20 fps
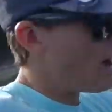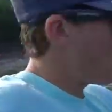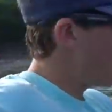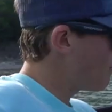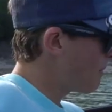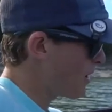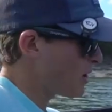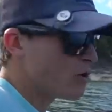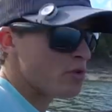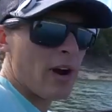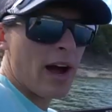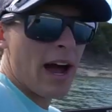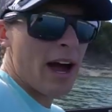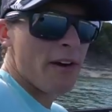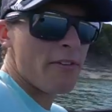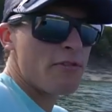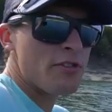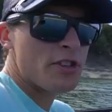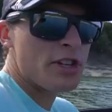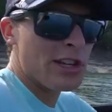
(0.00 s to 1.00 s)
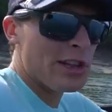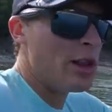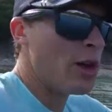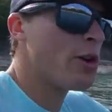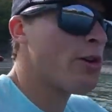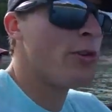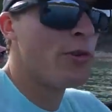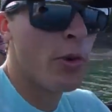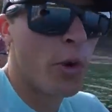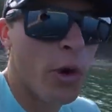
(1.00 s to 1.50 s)
eye on my graph to
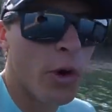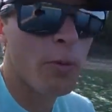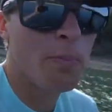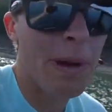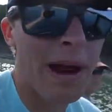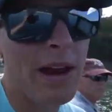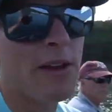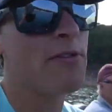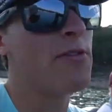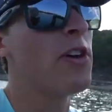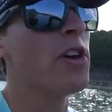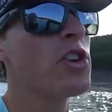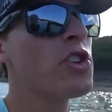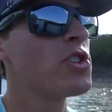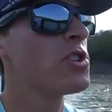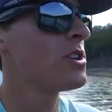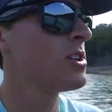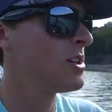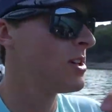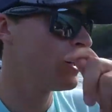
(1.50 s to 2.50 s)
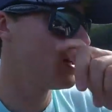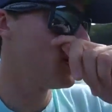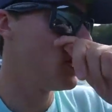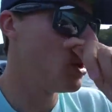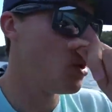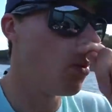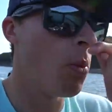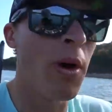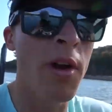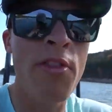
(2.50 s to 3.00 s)
look for bait fish.
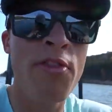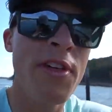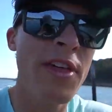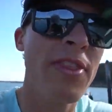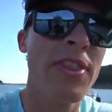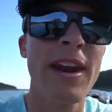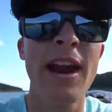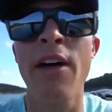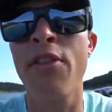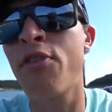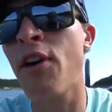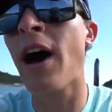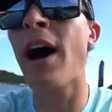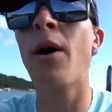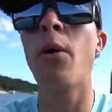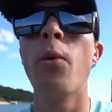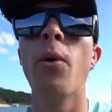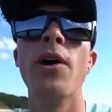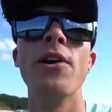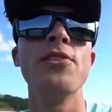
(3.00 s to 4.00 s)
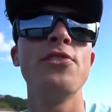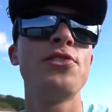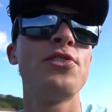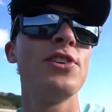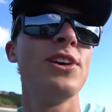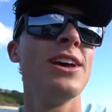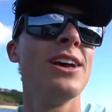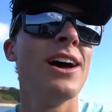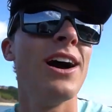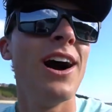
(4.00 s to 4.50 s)
One thing that I thought was
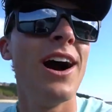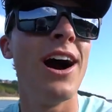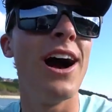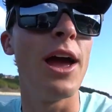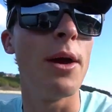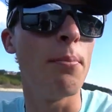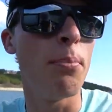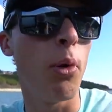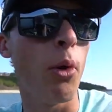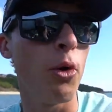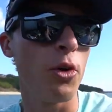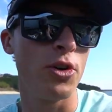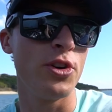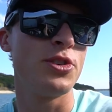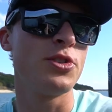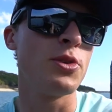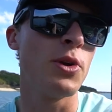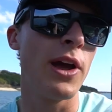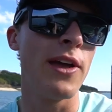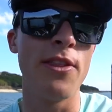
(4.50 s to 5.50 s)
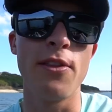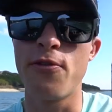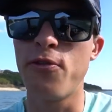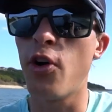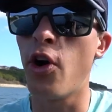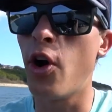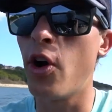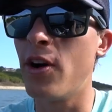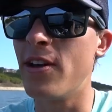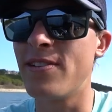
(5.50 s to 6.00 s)
Uh, important in the
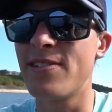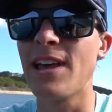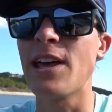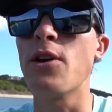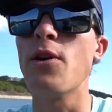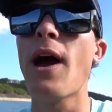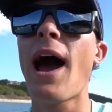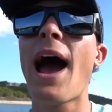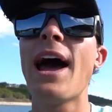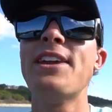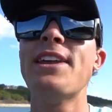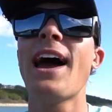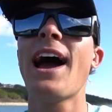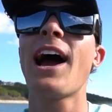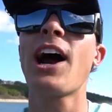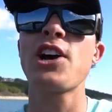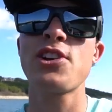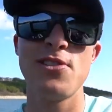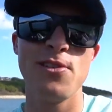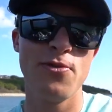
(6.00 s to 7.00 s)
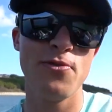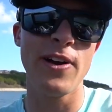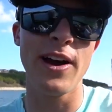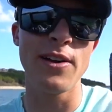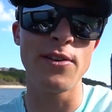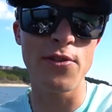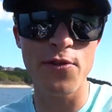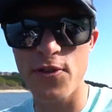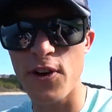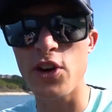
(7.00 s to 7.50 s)
fall is that you had to actually
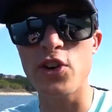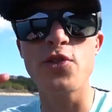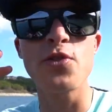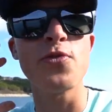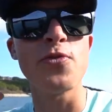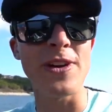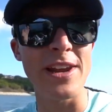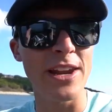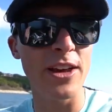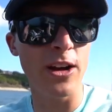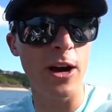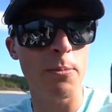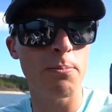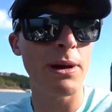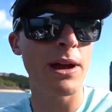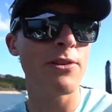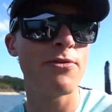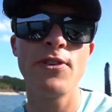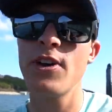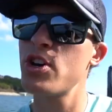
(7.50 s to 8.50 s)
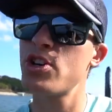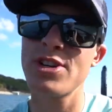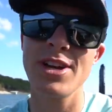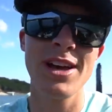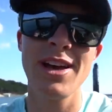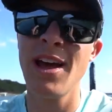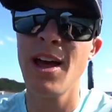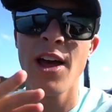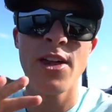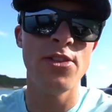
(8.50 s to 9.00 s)
find fish feeding on bait fish.
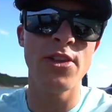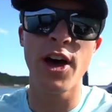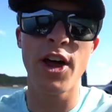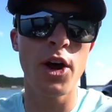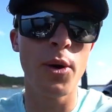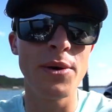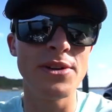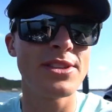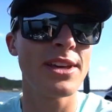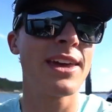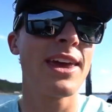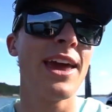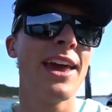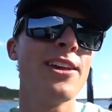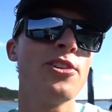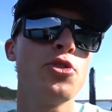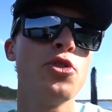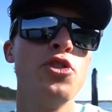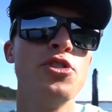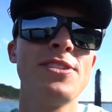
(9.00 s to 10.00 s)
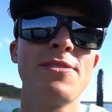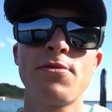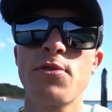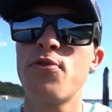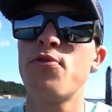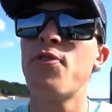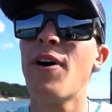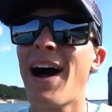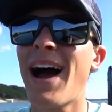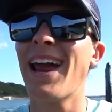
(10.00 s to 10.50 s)
Not always the case. You just have to
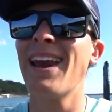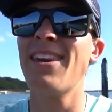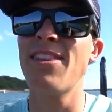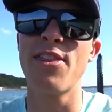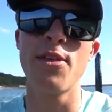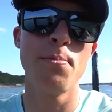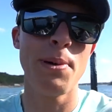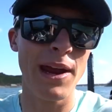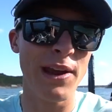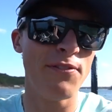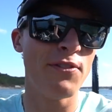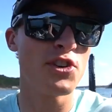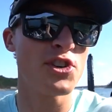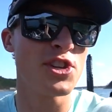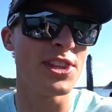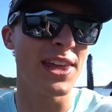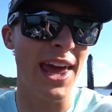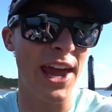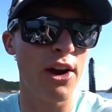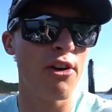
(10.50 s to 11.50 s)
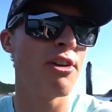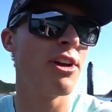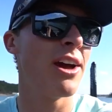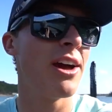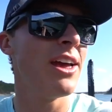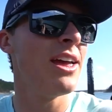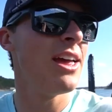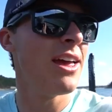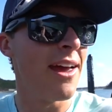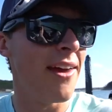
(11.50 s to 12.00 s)
find the bait fish in the area,
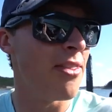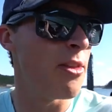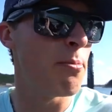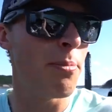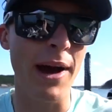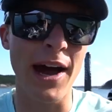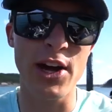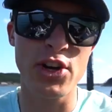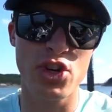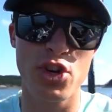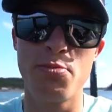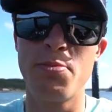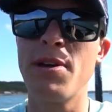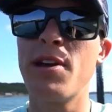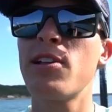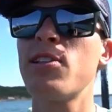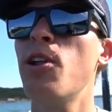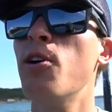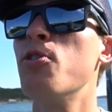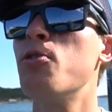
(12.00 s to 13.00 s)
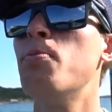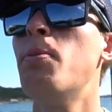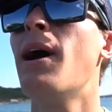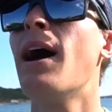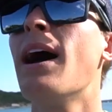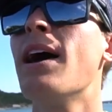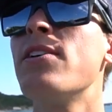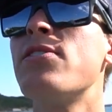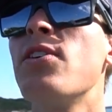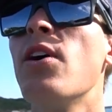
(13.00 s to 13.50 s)
and the bass should be close
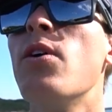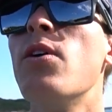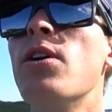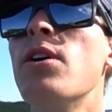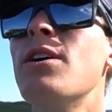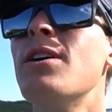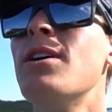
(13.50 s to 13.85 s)
by. So